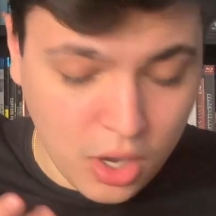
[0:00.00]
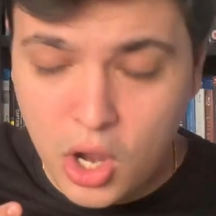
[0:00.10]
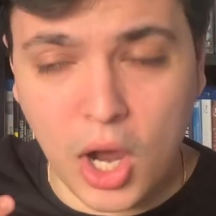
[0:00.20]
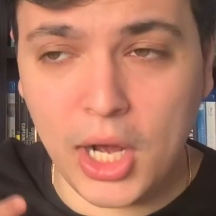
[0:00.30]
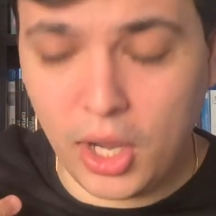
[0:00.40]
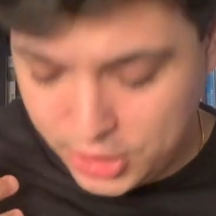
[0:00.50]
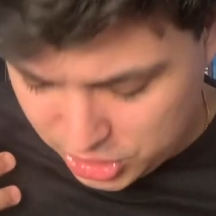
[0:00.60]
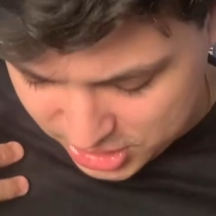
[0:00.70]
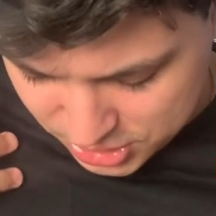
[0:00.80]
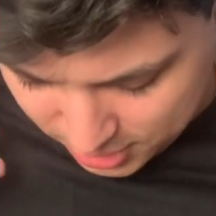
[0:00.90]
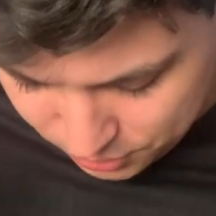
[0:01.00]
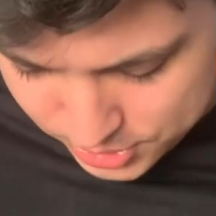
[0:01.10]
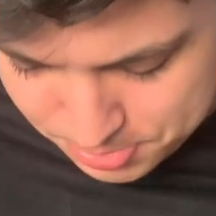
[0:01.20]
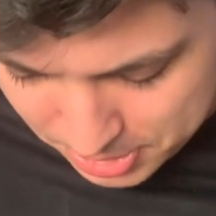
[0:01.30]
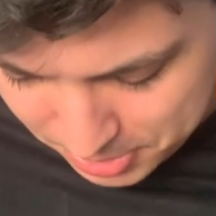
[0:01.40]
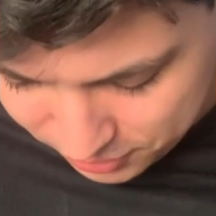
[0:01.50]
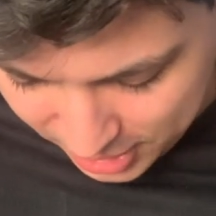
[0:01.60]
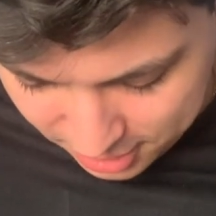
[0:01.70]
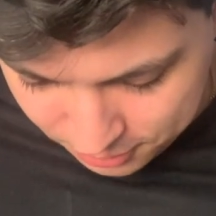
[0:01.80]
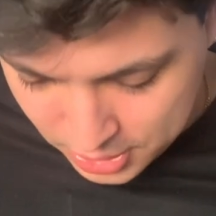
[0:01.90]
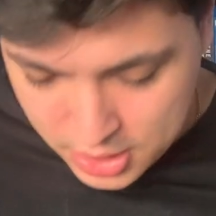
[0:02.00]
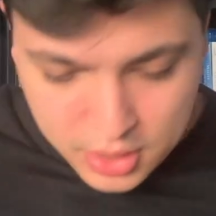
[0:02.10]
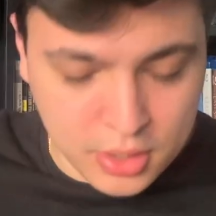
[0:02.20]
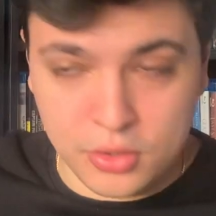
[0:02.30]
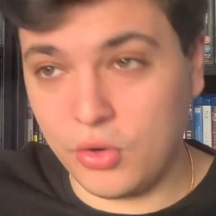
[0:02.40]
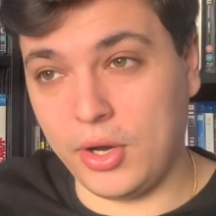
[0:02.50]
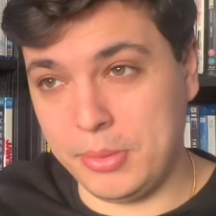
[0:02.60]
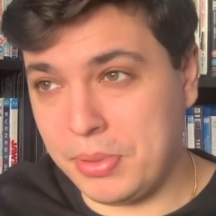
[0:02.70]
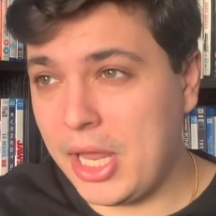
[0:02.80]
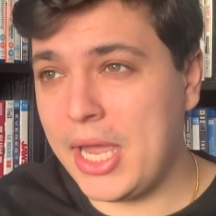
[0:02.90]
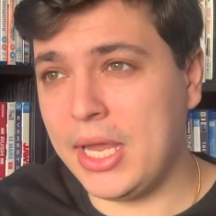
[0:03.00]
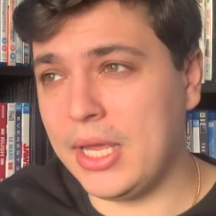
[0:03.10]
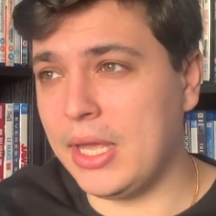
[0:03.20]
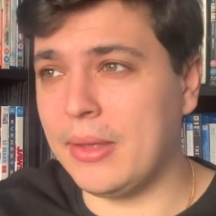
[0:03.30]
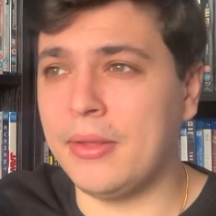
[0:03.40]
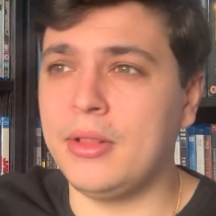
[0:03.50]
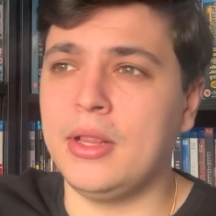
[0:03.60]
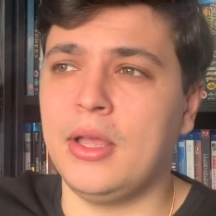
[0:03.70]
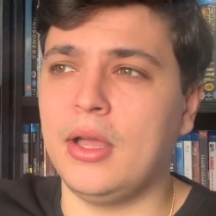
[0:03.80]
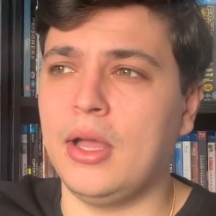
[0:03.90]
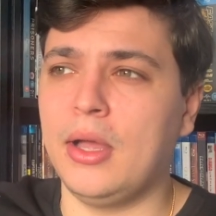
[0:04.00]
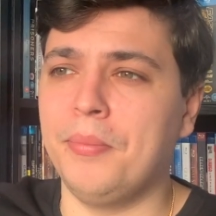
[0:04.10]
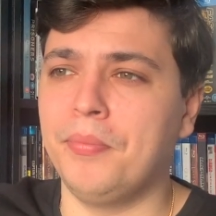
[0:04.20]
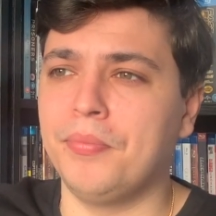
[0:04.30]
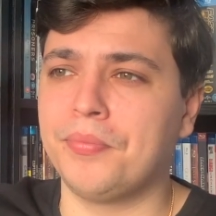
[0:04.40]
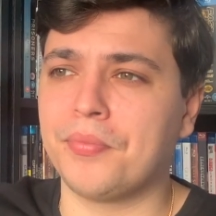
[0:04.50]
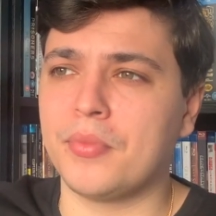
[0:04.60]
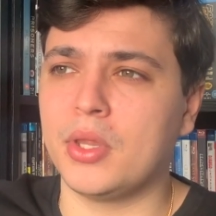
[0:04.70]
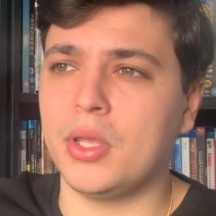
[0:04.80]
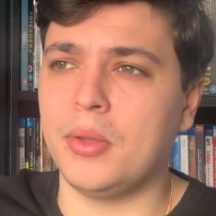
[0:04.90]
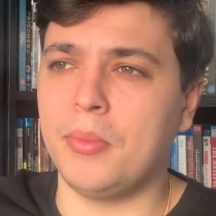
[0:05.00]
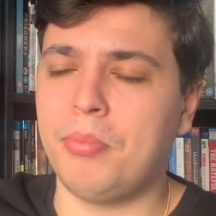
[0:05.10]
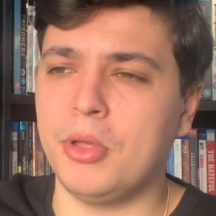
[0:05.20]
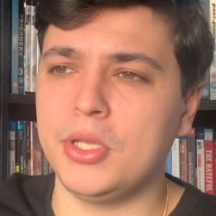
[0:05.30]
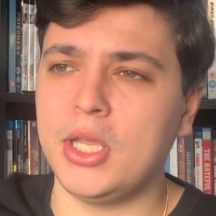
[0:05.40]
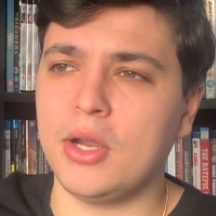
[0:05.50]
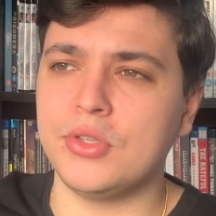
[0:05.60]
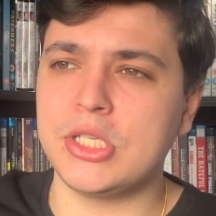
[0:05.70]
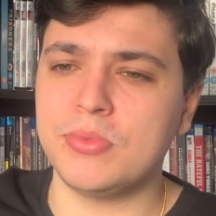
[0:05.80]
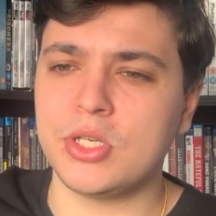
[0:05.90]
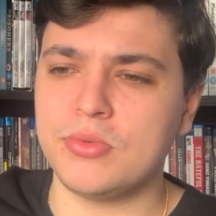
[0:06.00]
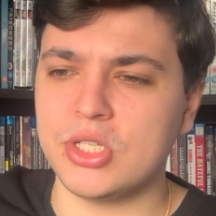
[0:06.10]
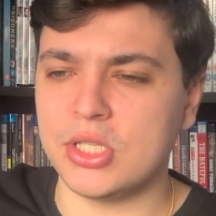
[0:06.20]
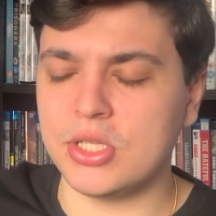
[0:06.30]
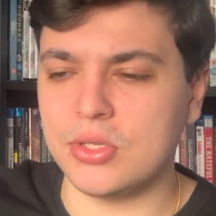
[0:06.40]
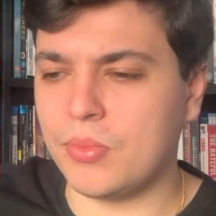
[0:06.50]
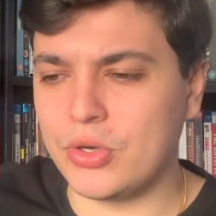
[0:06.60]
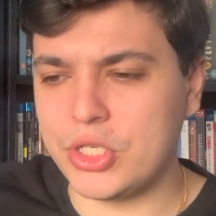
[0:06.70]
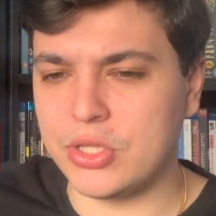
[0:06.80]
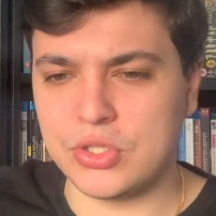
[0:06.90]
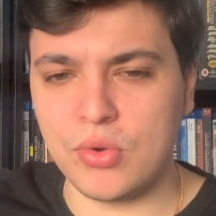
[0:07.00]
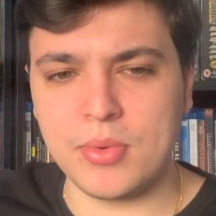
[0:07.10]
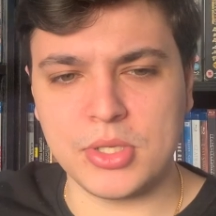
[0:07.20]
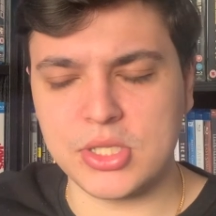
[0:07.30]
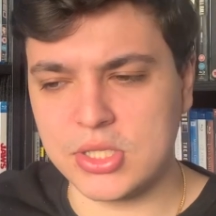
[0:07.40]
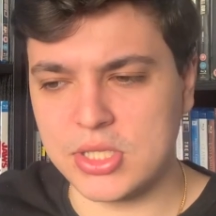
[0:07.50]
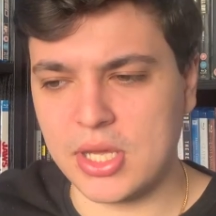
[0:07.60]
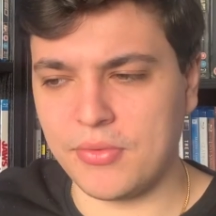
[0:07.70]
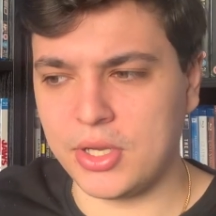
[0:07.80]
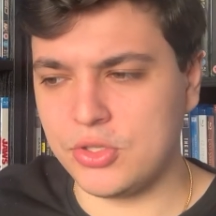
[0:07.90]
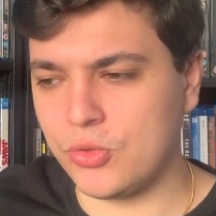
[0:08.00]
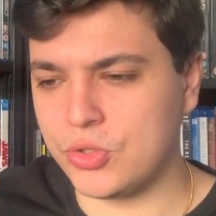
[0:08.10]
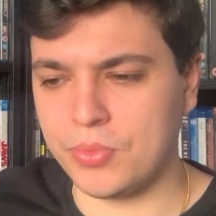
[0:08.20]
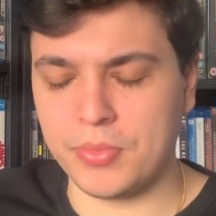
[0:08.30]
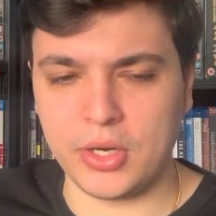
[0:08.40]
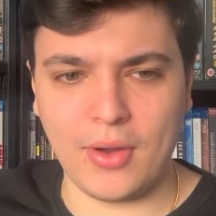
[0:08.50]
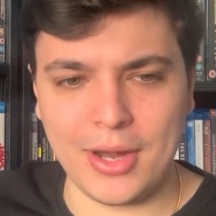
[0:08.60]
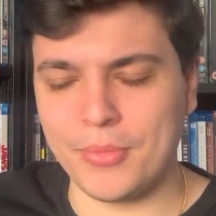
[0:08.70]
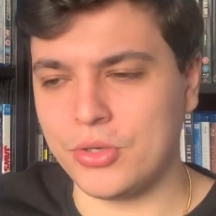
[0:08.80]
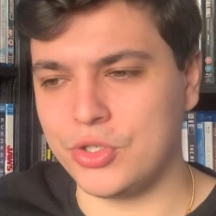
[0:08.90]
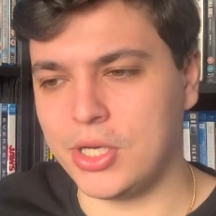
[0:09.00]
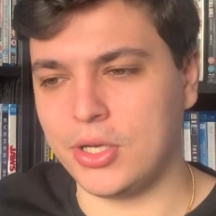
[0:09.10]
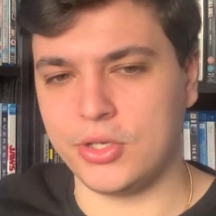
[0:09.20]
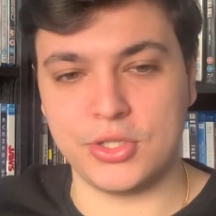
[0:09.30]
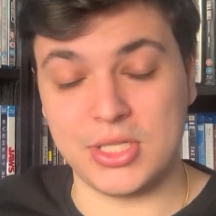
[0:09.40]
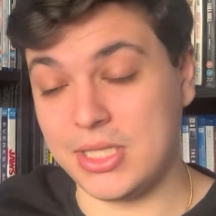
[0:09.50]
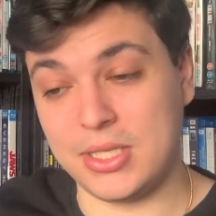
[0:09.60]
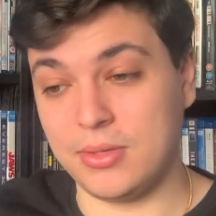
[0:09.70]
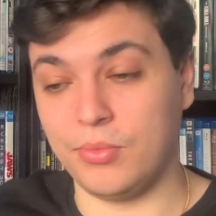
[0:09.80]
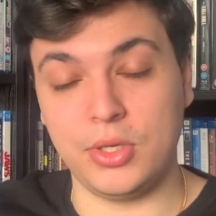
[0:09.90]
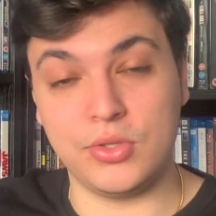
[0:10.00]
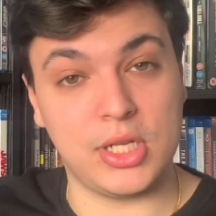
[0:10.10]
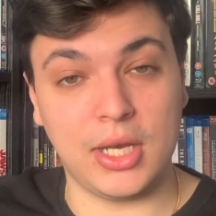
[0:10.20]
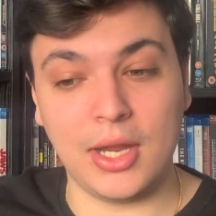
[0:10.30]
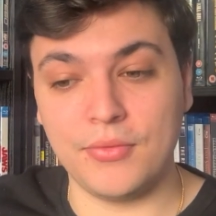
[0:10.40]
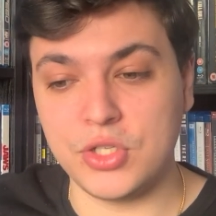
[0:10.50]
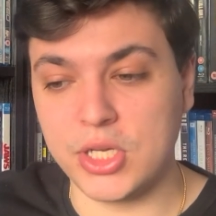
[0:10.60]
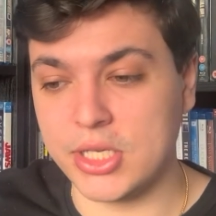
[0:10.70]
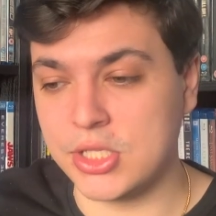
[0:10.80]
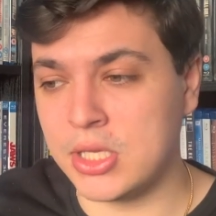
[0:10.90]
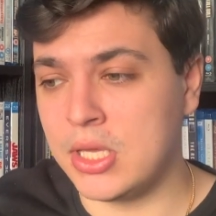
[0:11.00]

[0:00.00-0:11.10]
I like chess. I've always been a big fan of not only playing it, but, you know, sometimes watching the tournaments and stuff. I used to watch them with my granddad when I was younger because we used to love chess.